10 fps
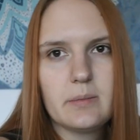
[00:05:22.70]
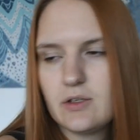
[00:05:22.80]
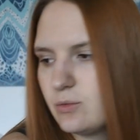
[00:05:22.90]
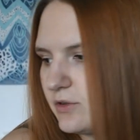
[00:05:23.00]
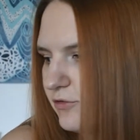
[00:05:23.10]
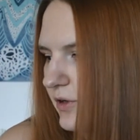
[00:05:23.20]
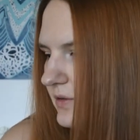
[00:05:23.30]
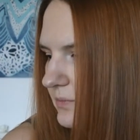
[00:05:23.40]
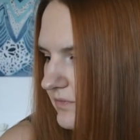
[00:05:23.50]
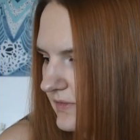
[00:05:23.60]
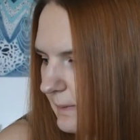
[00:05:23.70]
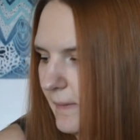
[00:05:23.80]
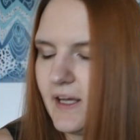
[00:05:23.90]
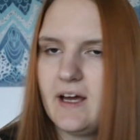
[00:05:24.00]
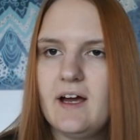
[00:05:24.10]
bit with
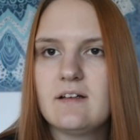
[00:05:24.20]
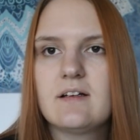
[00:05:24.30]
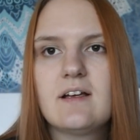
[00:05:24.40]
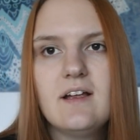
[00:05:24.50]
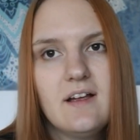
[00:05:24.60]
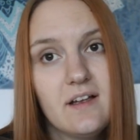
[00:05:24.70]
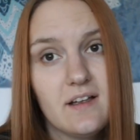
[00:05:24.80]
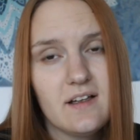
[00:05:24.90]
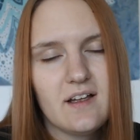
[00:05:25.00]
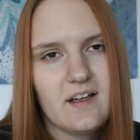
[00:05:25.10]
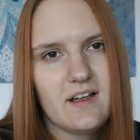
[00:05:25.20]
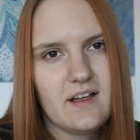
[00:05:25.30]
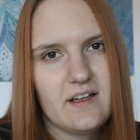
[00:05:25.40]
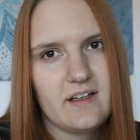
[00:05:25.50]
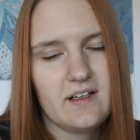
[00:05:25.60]
my cat
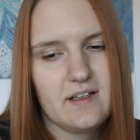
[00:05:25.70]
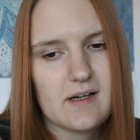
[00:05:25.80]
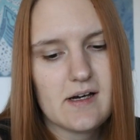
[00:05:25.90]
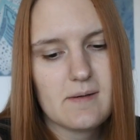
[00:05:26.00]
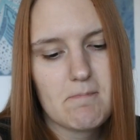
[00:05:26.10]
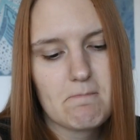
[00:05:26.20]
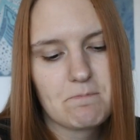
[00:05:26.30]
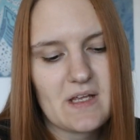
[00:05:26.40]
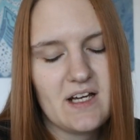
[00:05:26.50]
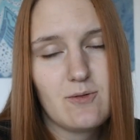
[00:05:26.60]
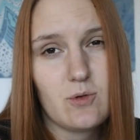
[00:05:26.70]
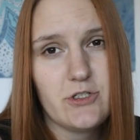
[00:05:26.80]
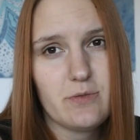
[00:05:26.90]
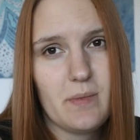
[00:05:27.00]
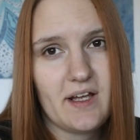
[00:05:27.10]
and
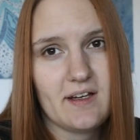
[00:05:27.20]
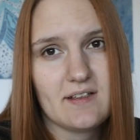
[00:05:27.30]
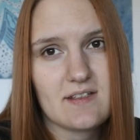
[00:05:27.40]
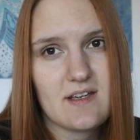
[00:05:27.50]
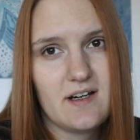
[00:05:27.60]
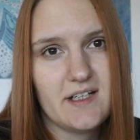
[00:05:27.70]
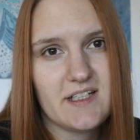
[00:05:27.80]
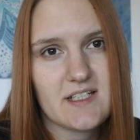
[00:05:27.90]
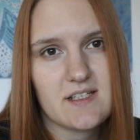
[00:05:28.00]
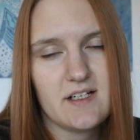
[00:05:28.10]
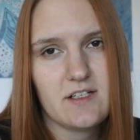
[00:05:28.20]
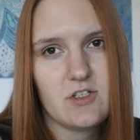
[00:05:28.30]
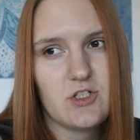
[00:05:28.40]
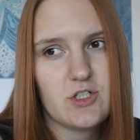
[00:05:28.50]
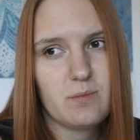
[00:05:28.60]
washed my hands, I
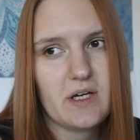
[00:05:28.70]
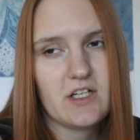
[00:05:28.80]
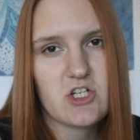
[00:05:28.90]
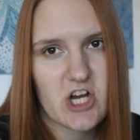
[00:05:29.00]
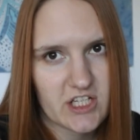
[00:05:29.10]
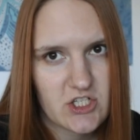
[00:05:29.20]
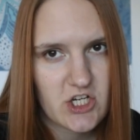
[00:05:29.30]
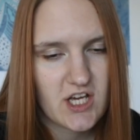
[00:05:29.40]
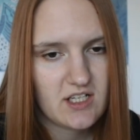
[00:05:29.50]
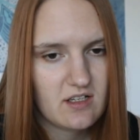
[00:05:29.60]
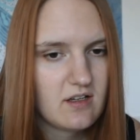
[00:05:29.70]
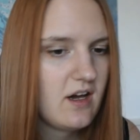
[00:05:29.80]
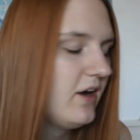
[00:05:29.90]
decided to do my injection.